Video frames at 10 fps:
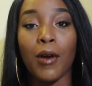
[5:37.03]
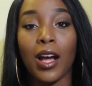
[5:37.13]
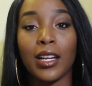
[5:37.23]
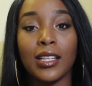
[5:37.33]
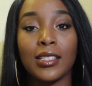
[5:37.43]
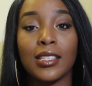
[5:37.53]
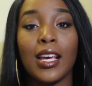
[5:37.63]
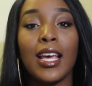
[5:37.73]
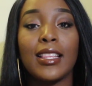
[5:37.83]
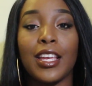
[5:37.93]
products
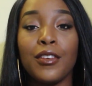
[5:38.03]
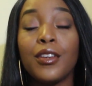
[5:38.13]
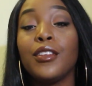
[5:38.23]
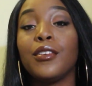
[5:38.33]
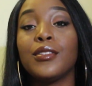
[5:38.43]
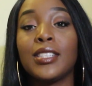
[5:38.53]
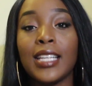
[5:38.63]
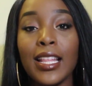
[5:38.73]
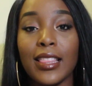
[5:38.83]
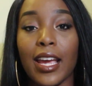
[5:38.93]
that you can use to
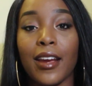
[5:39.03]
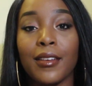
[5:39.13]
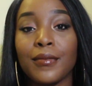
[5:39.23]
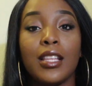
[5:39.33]
get there.